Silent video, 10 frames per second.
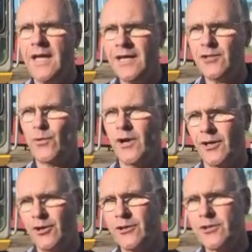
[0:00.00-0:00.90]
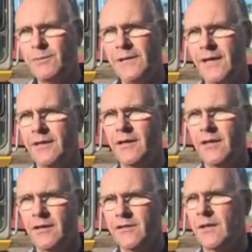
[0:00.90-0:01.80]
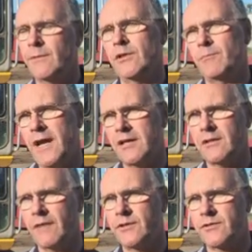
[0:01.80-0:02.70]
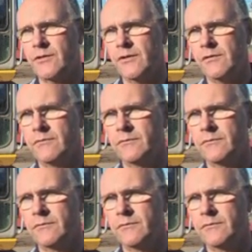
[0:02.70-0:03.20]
Hence why a cost plan is something that banks love to see.